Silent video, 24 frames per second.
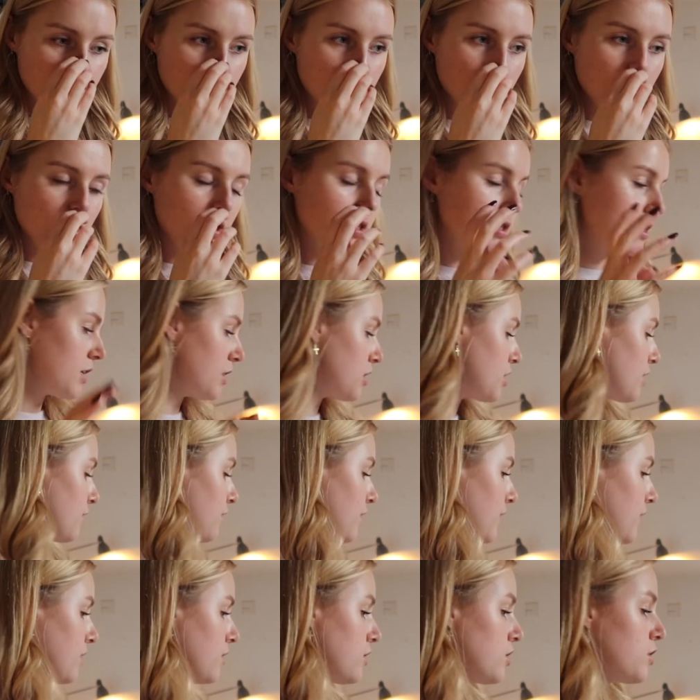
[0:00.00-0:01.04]
Since lunch, I've
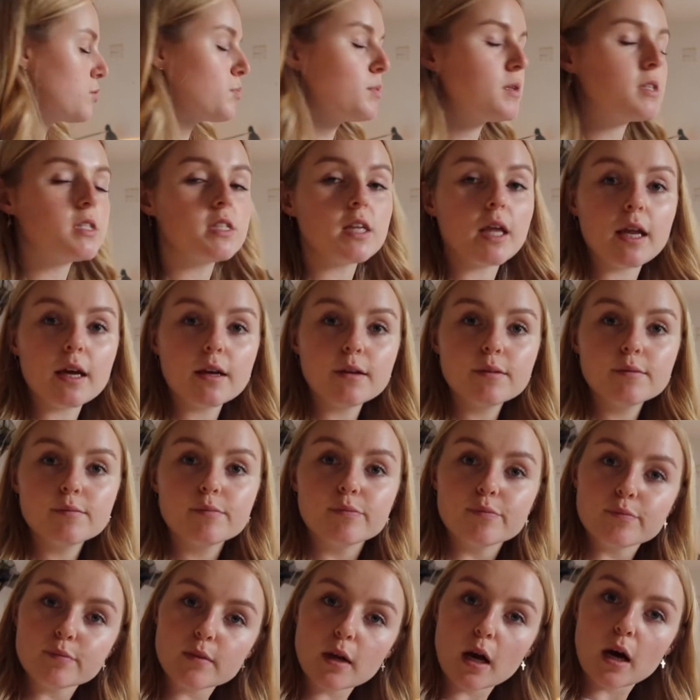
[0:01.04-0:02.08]
literally just been sitting
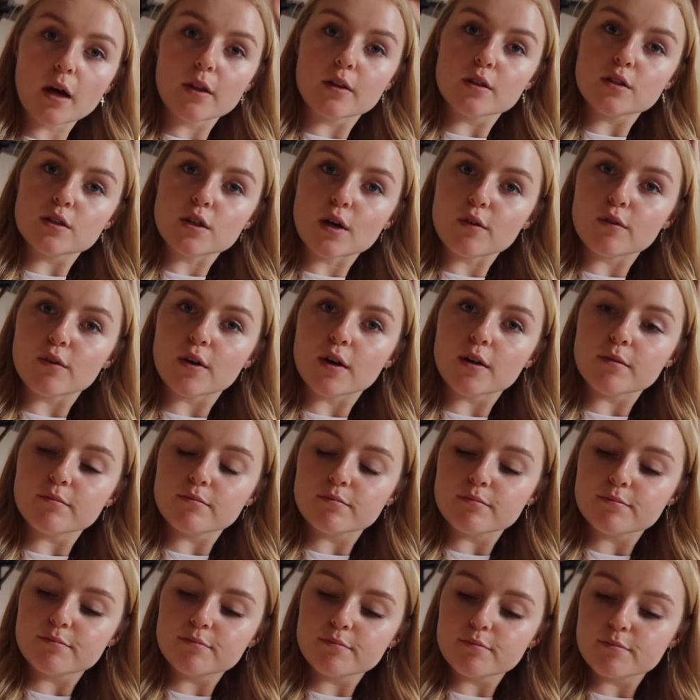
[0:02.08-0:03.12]
on the sofa,
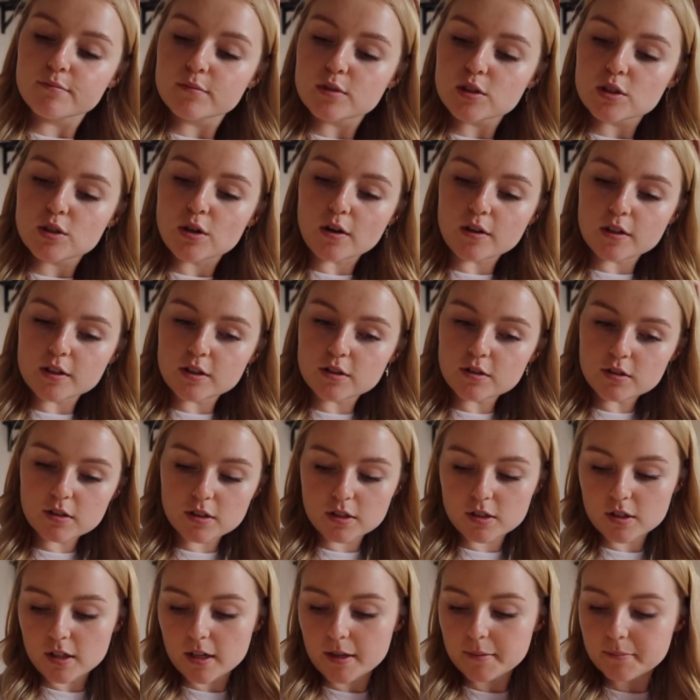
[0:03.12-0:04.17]
scrolling through
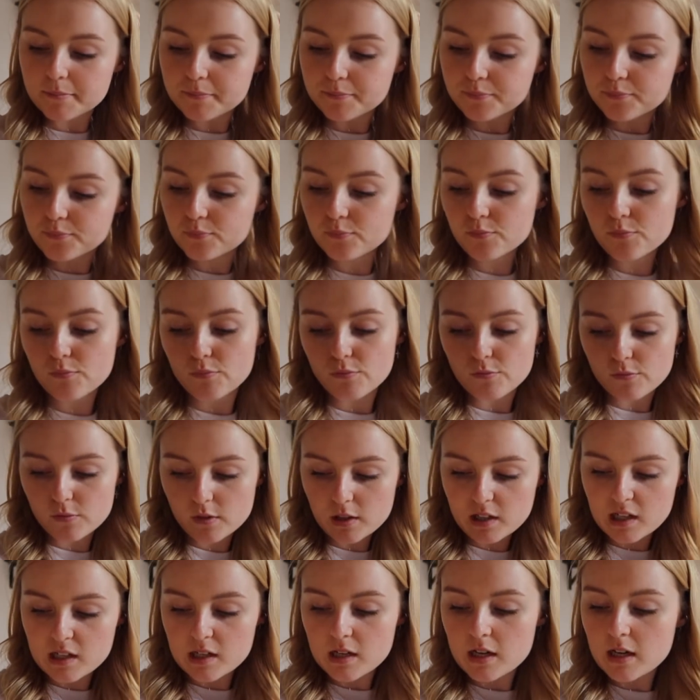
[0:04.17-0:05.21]
Instagram.
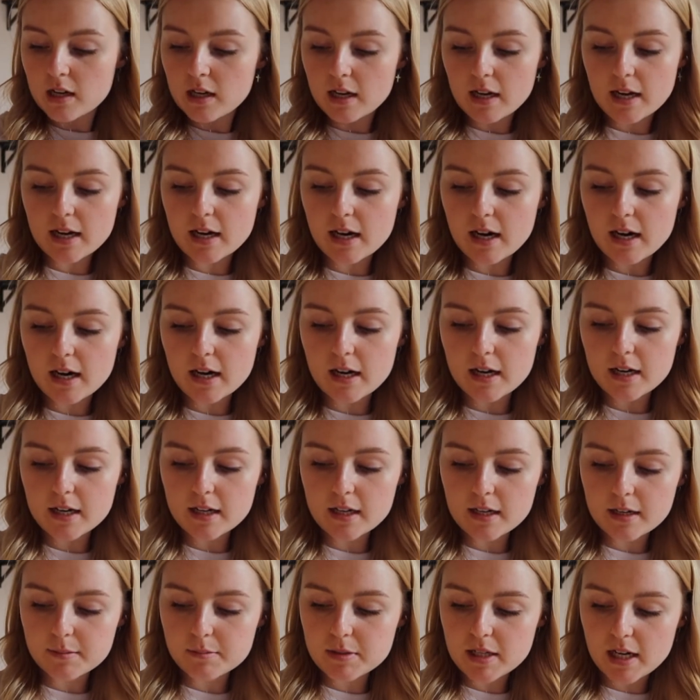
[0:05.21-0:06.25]
Like, I
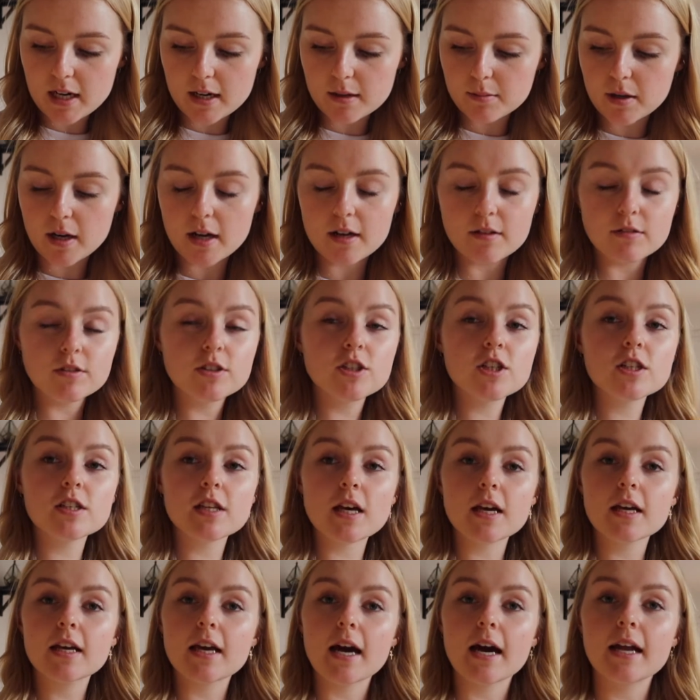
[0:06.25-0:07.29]
am terrible. I will just
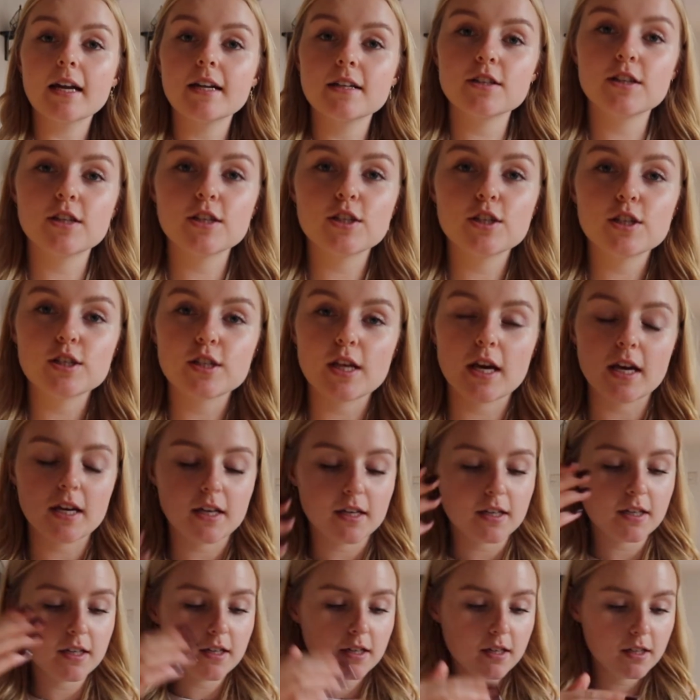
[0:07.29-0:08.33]
like get into this just
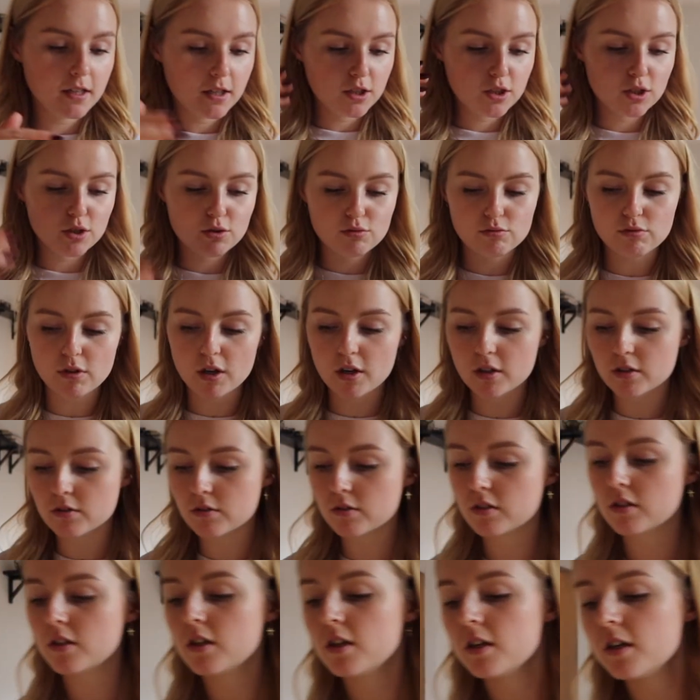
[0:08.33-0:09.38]
like scroll